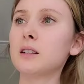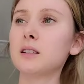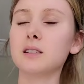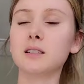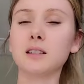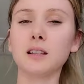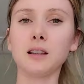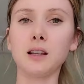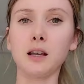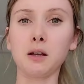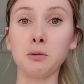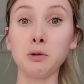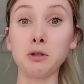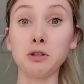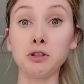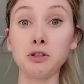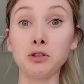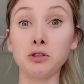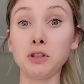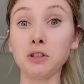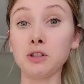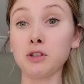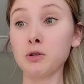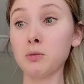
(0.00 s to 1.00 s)
because then that means
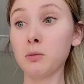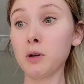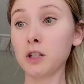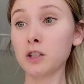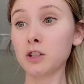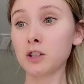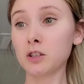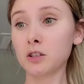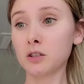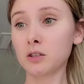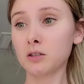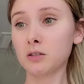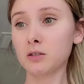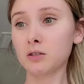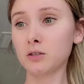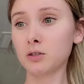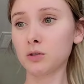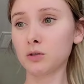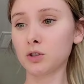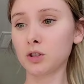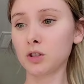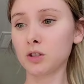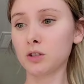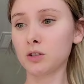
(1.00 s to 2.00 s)
you did too much.
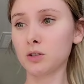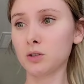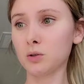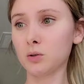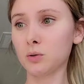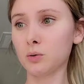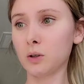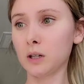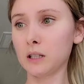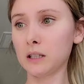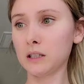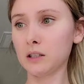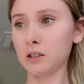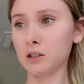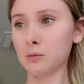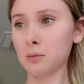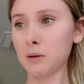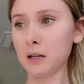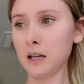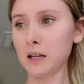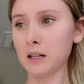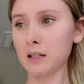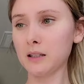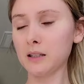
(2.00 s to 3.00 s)
So just do a little
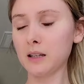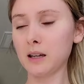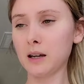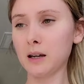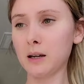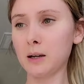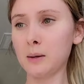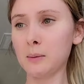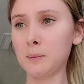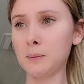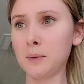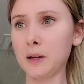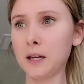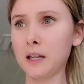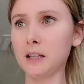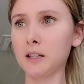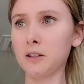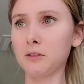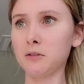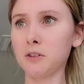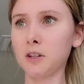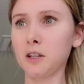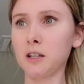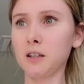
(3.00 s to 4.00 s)
bit at a time, and
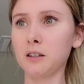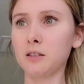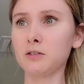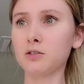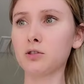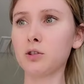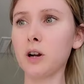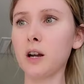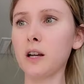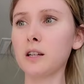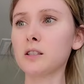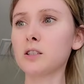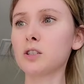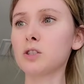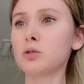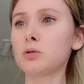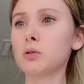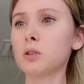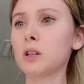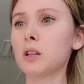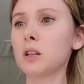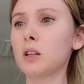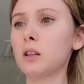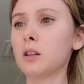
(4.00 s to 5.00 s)
if it dries
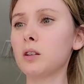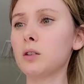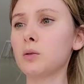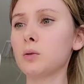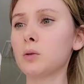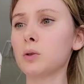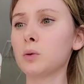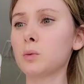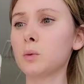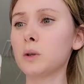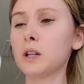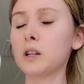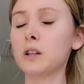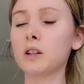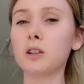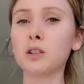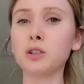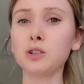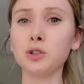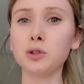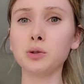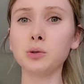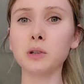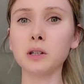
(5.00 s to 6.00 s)
streaky or
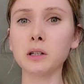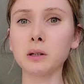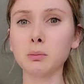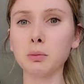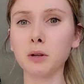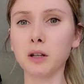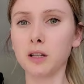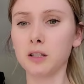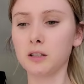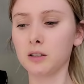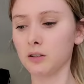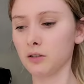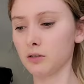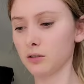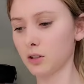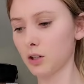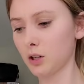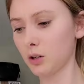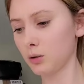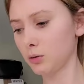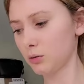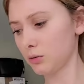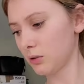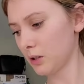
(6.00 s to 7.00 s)
weird, you can apply another
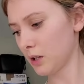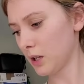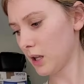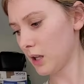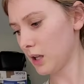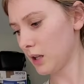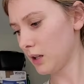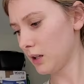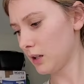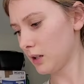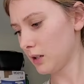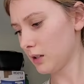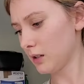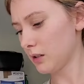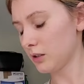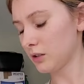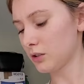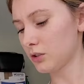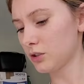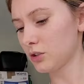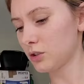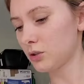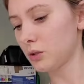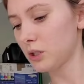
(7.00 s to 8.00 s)
coat.
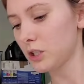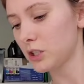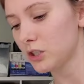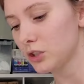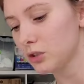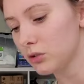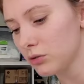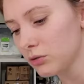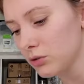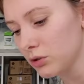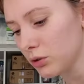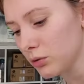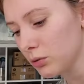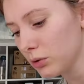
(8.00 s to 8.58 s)
There's no issues.